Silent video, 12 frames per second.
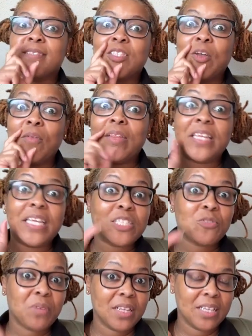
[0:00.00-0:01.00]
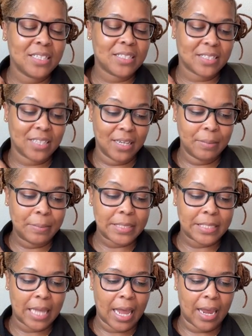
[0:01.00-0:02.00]
So this really
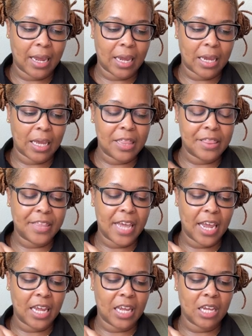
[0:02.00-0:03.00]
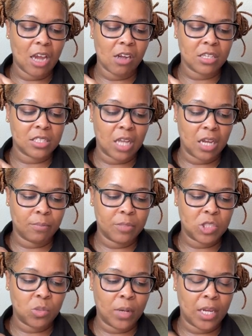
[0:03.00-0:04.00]
seems like they are stuck
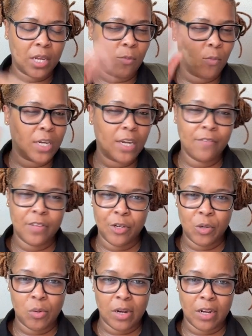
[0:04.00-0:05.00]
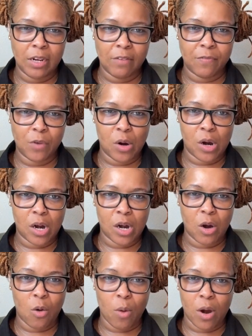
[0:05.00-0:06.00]
between whatever they're doing
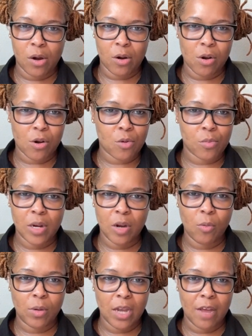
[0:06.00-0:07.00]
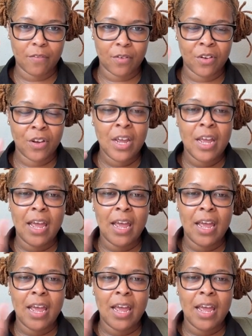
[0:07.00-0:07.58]
for work or career or whatever